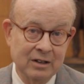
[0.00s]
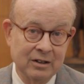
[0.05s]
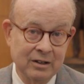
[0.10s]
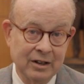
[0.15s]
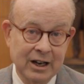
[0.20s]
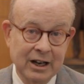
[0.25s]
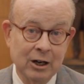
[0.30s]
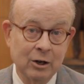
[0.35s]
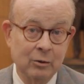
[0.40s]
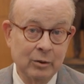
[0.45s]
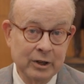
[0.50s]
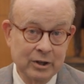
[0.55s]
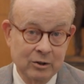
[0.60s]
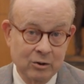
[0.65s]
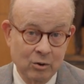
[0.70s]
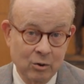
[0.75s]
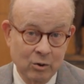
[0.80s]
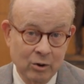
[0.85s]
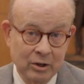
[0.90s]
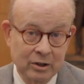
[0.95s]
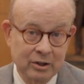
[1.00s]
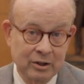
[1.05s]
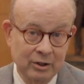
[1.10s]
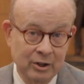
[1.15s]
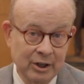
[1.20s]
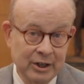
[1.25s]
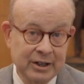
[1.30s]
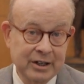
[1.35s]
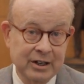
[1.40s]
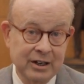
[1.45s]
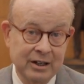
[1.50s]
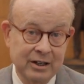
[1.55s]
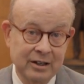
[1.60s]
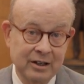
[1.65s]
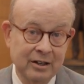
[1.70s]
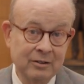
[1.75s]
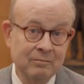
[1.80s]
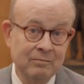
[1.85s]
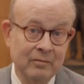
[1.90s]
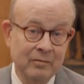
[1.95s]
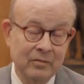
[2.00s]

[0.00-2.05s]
now in court litigating